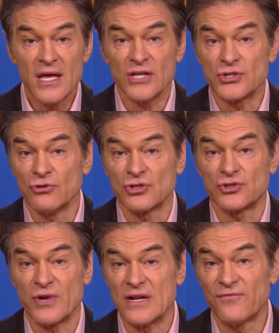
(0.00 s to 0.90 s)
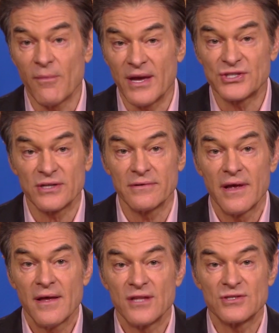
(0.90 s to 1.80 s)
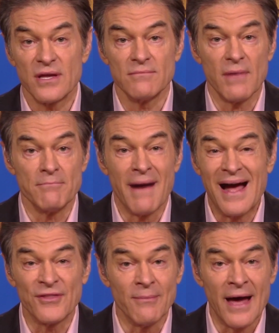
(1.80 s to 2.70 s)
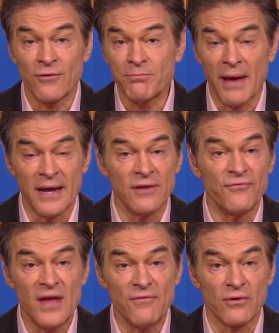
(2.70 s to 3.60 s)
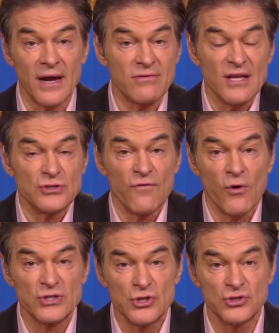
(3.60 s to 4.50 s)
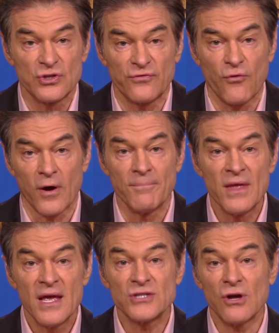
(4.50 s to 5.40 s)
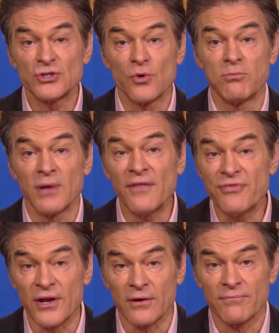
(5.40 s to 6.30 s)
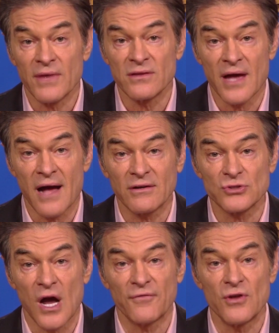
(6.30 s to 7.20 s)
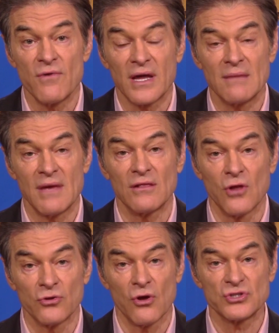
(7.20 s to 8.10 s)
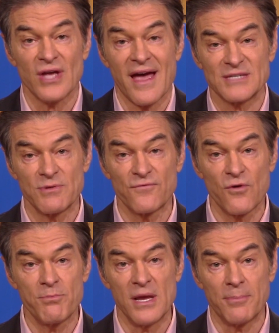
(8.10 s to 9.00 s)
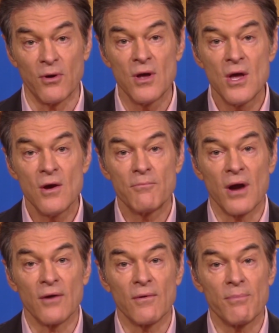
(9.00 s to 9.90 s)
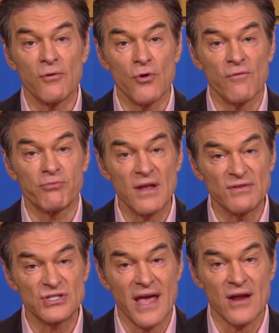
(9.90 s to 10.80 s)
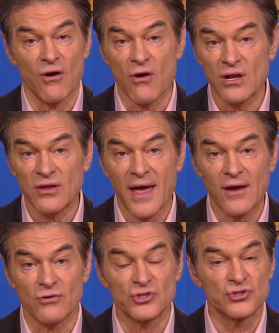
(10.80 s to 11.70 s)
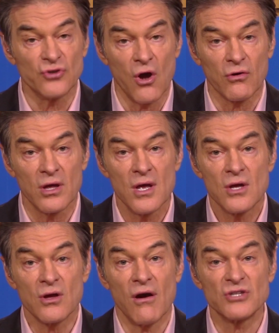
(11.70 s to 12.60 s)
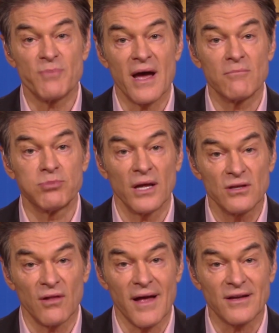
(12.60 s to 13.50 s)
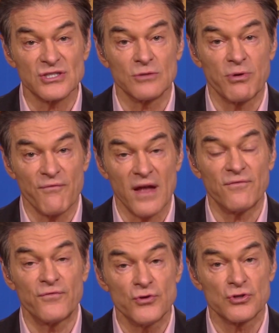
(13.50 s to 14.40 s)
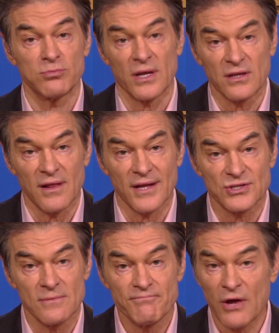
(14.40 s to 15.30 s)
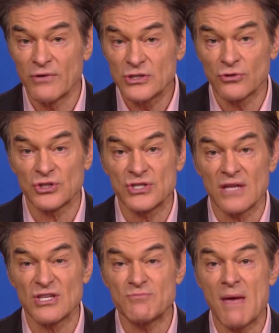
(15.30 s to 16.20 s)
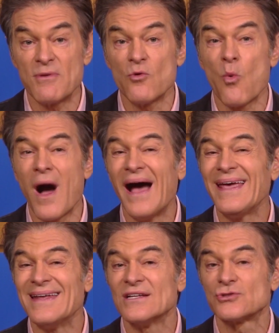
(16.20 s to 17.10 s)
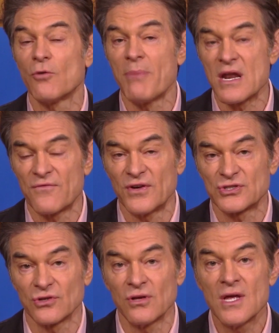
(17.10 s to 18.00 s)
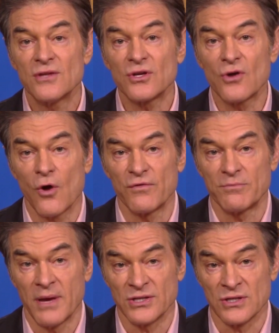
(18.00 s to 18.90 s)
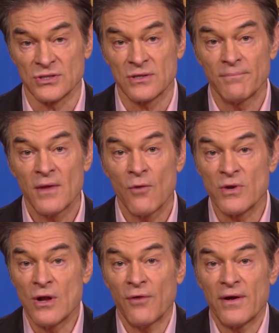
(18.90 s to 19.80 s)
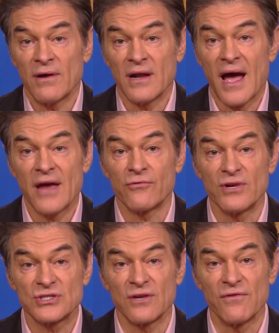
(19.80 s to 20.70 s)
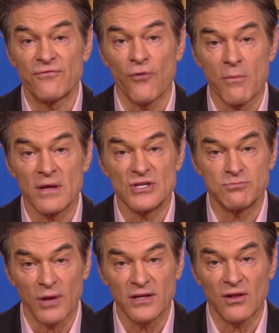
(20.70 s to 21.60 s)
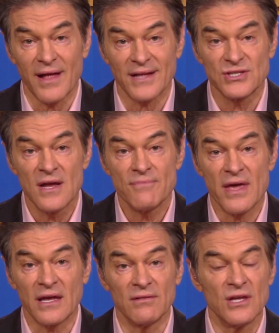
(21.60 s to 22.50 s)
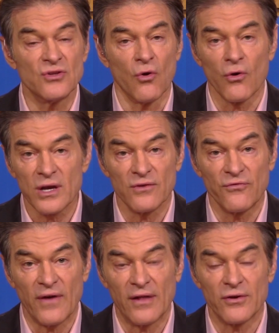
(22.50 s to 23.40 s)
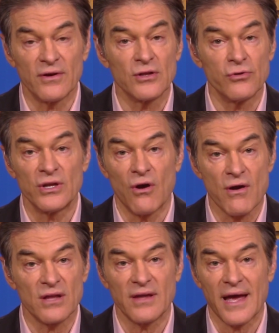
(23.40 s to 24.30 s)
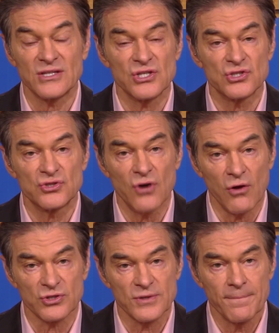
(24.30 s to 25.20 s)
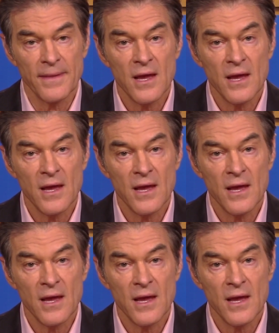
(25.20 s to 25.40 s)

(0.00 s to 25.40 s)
It's used to treat inflammation. It's in, in, mild to moderate pain and fever, right? Things you've always used it for. It's also a blood thinner, and doctors often recommend low dose aspirin for people uh, who previously had a heart attack or stroke caused by a blood clot because it'll prevent future blood clots. Now, researchers think this may be why it is so beneficial to COVID patients. We know they're at high risk of forming these blood clots that can lead to organ failure, including heart attacks and strokes.